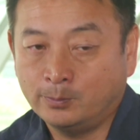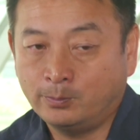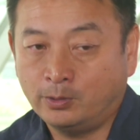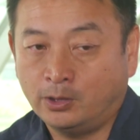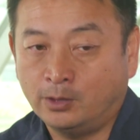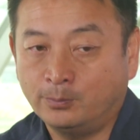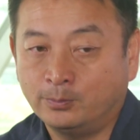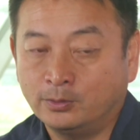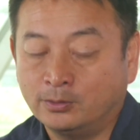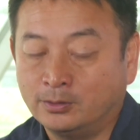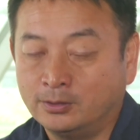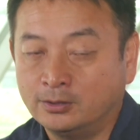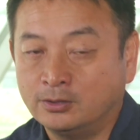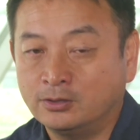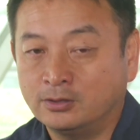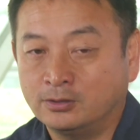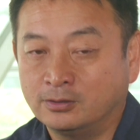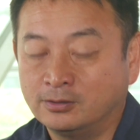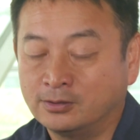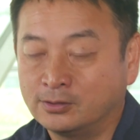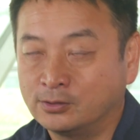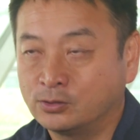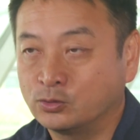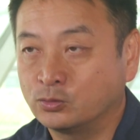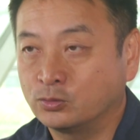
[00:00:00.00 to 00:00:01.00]
population
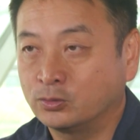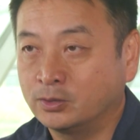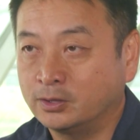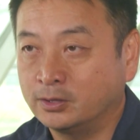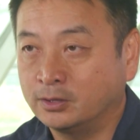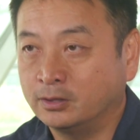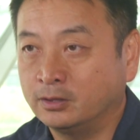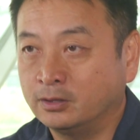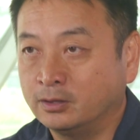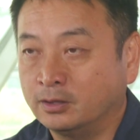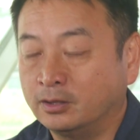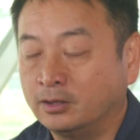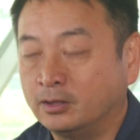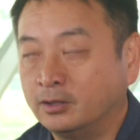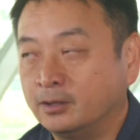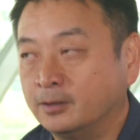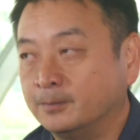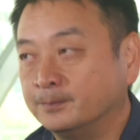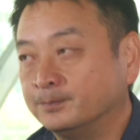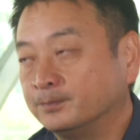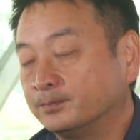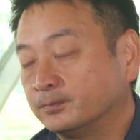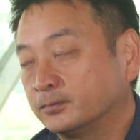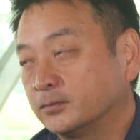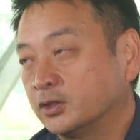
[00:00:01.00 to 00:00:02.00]
is really
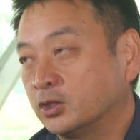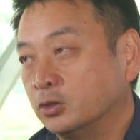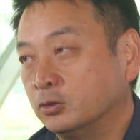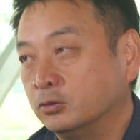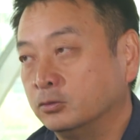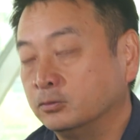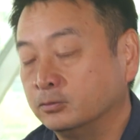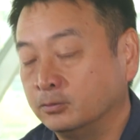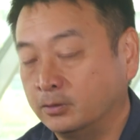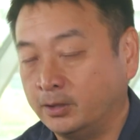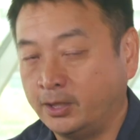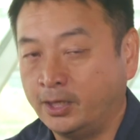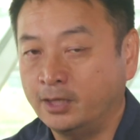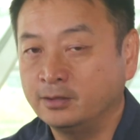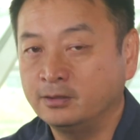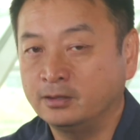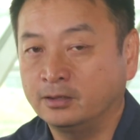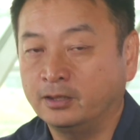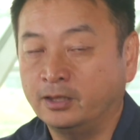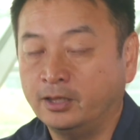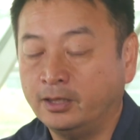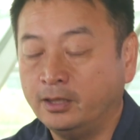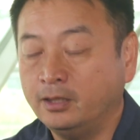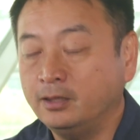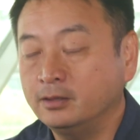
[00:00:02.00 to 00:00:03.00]
go hand
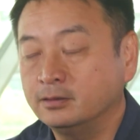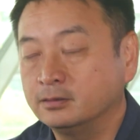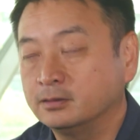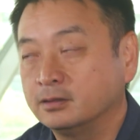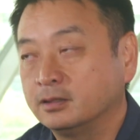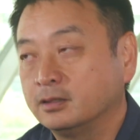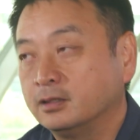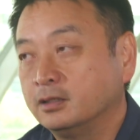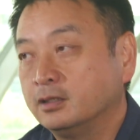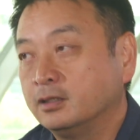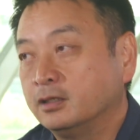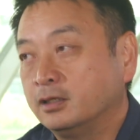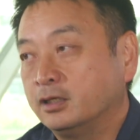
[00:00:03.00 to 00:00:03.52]
in hand.